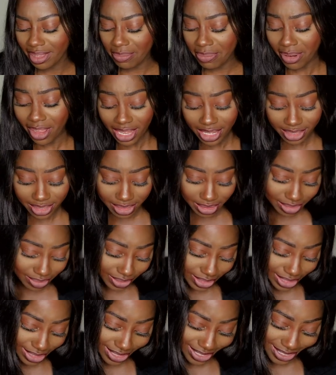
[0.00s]
applying to,
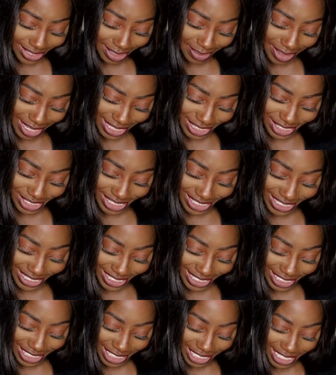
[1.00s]
if I look at them
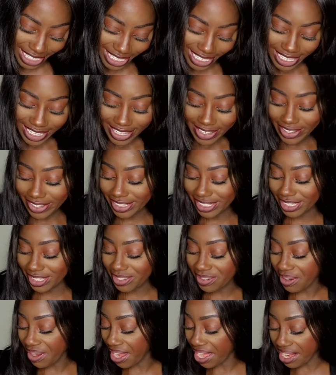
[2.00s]
actually, which
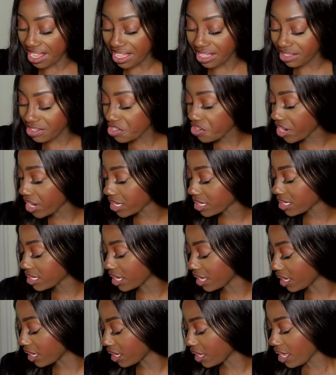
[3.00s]
is quite
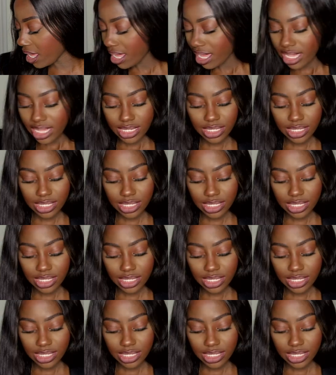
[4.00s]
interesting.